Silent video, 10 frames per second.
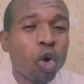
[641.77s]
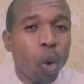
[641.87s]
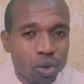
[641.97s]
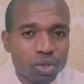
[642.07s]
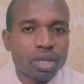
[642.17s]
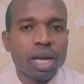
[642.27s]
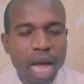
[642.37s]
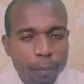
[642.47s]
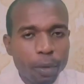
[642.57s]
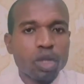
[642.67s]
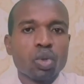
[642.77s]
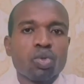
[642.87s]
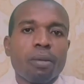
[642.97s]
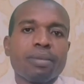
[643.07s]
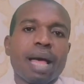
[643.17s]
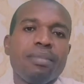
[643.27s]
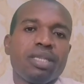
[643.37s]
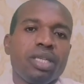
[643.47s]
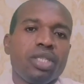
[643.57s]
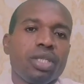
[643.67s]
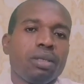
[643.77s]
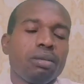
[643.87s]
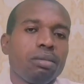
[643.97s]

curse. I'm going to drop that message.